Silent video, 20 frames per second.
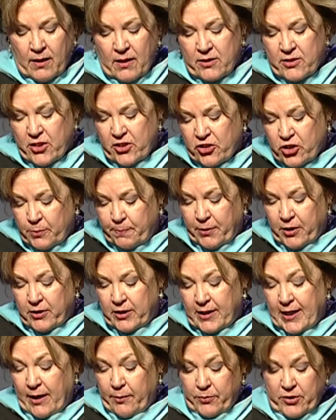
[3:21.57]
Sister
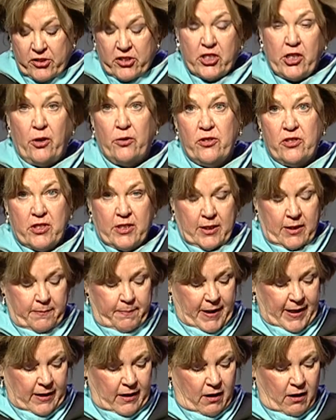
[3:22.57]
Bernadette was toasted
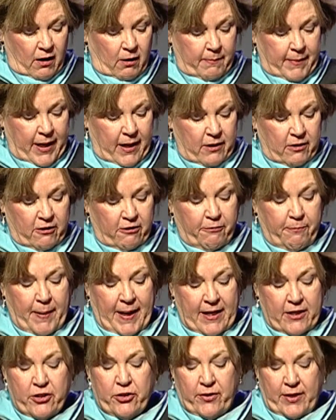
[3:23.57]
by all manner of
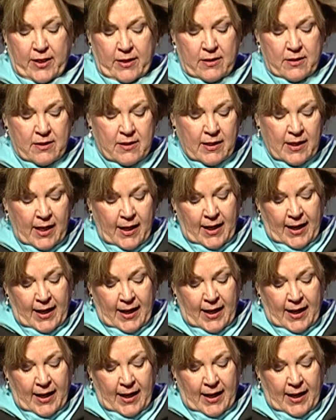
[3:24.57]
patrons